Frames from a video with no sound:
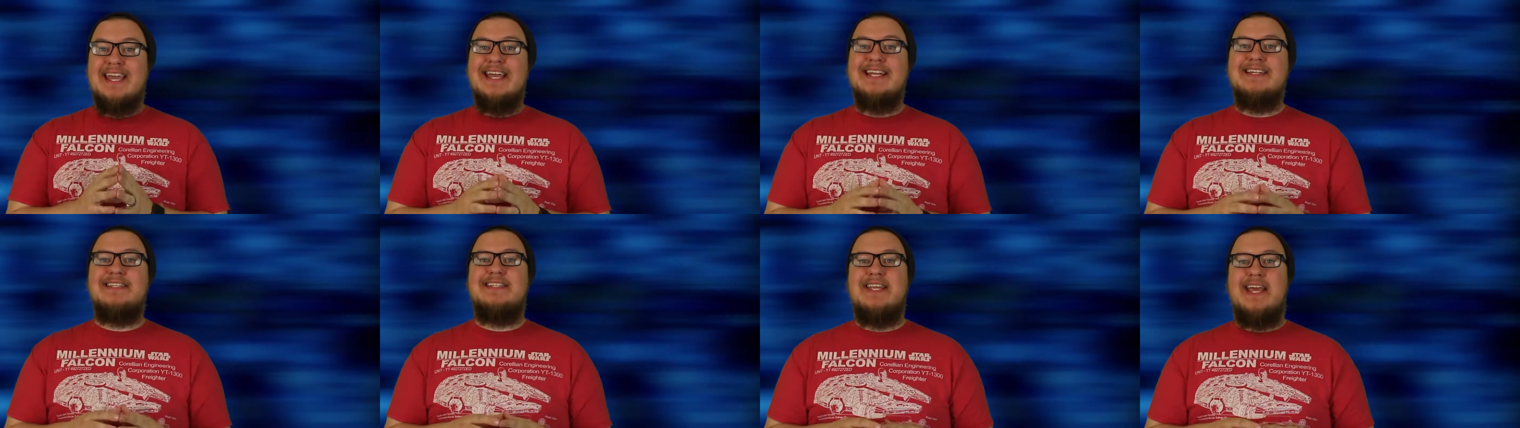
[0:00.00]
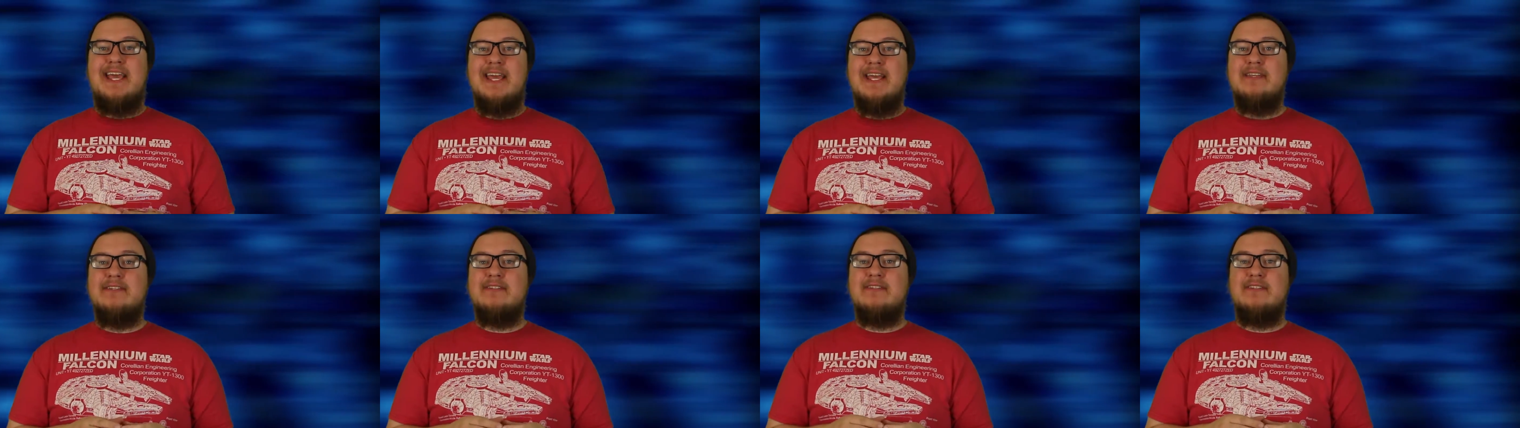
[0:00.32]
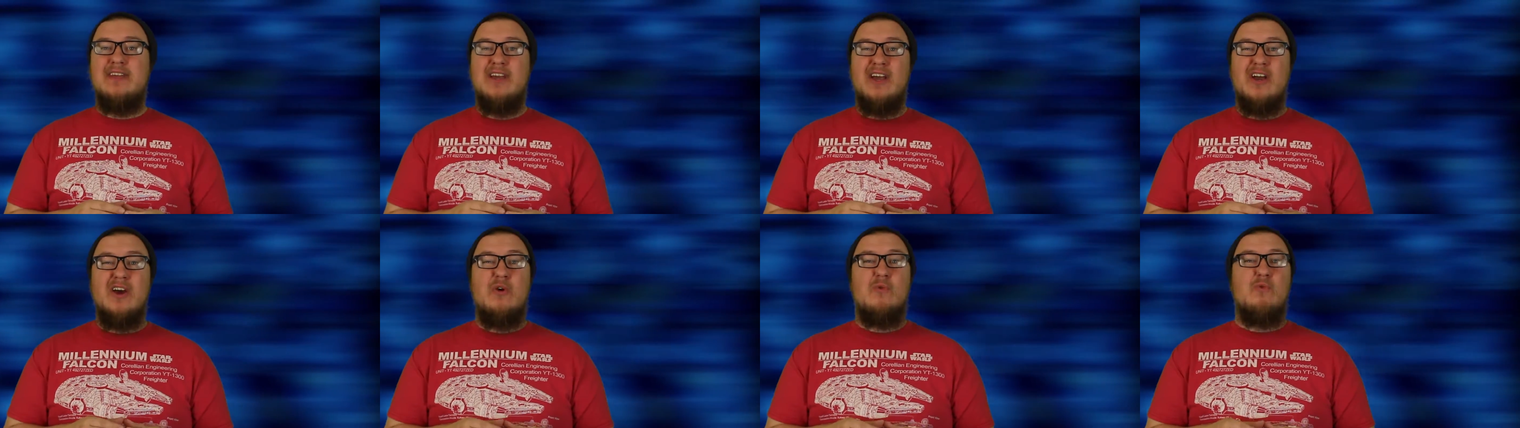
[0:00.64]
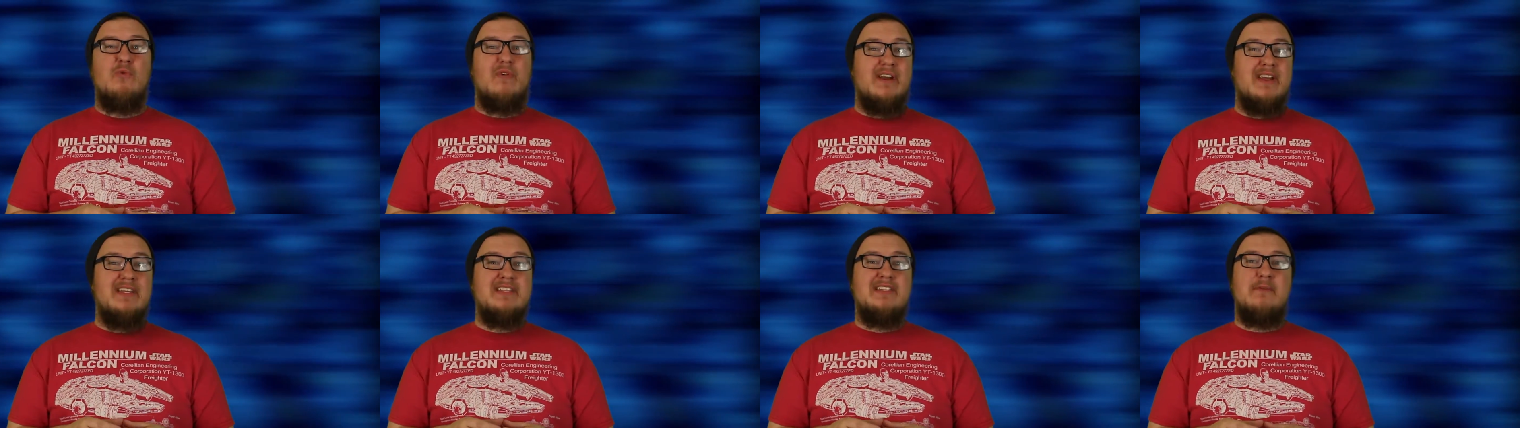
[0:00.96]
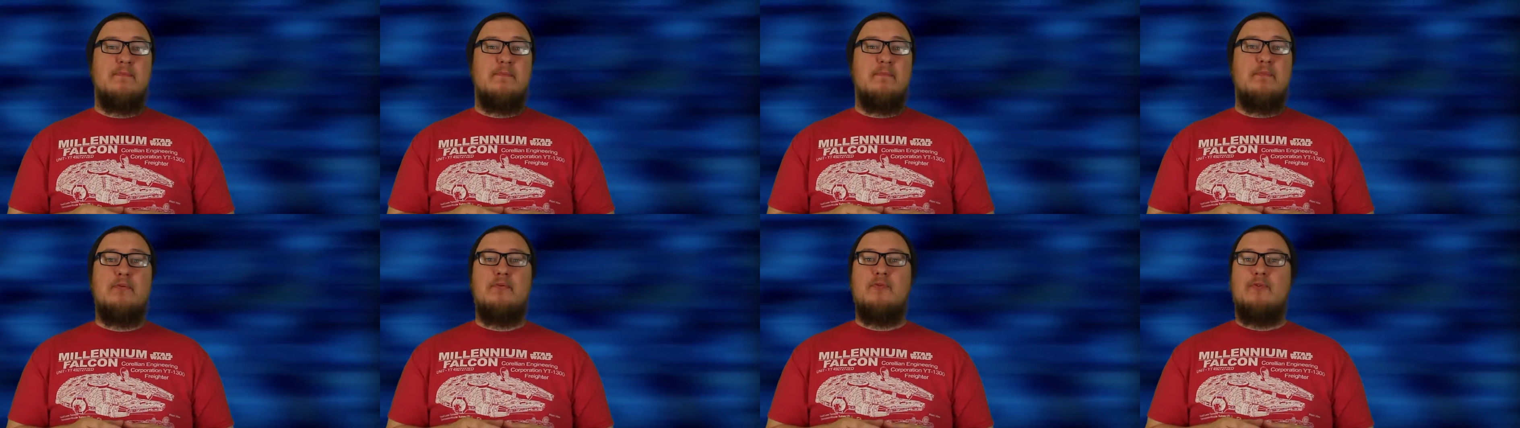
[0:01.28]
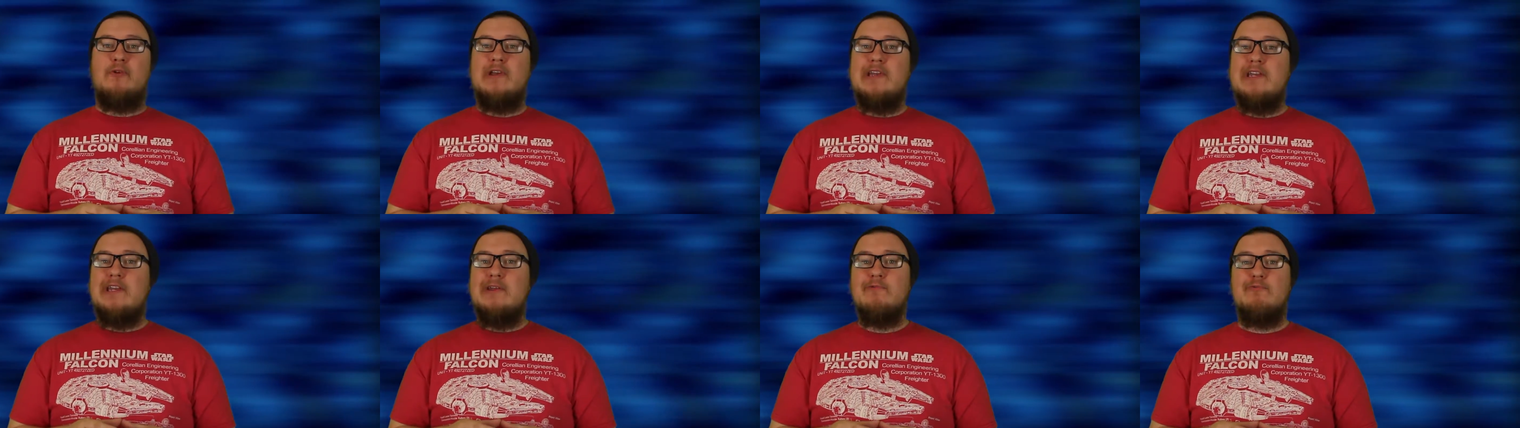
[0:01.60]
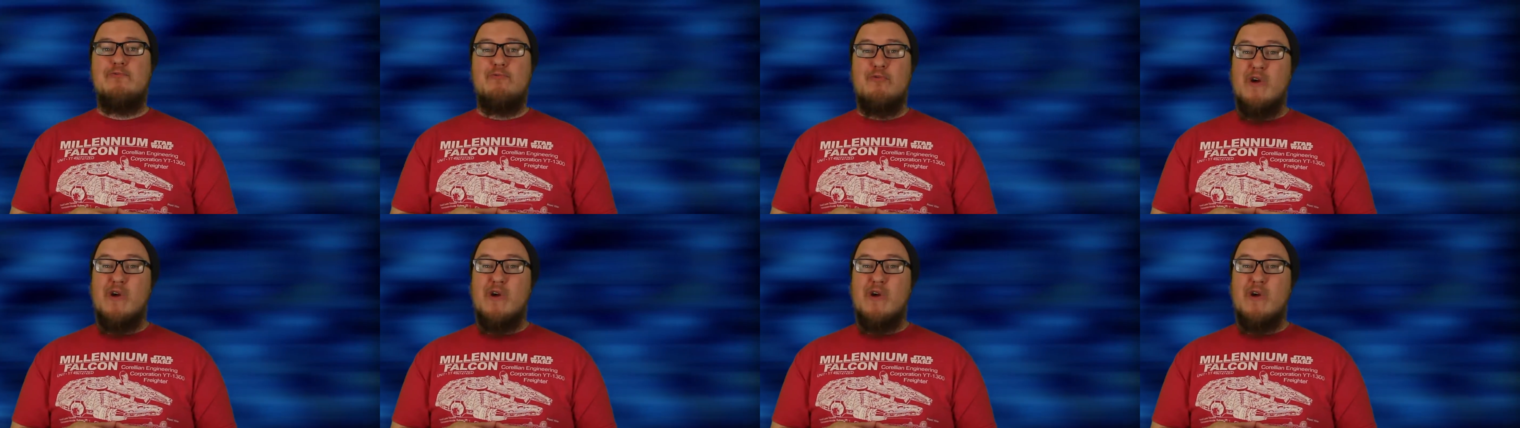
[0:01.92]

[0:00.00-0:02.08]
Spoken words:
It takes what is a pretty